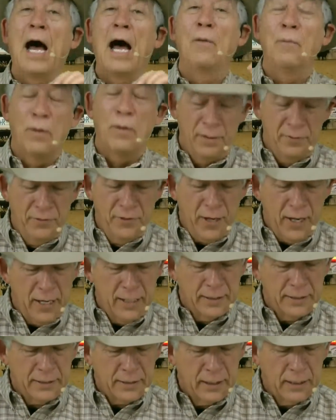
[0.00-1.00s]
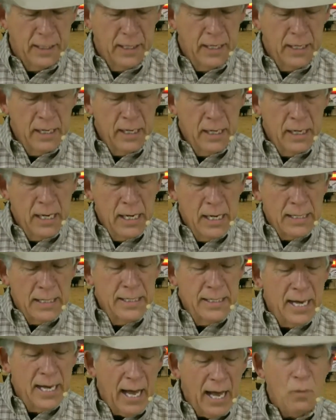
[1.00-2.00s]
I run thus,
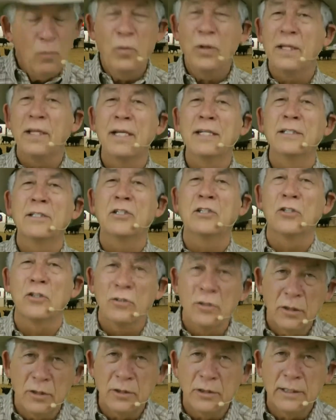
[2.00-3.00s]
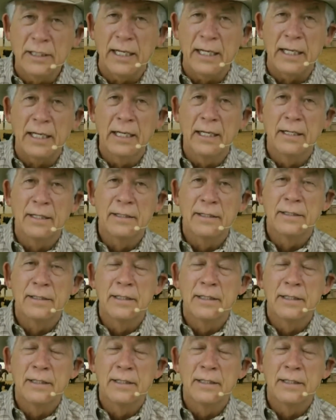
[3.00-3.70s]
not with uncertainty.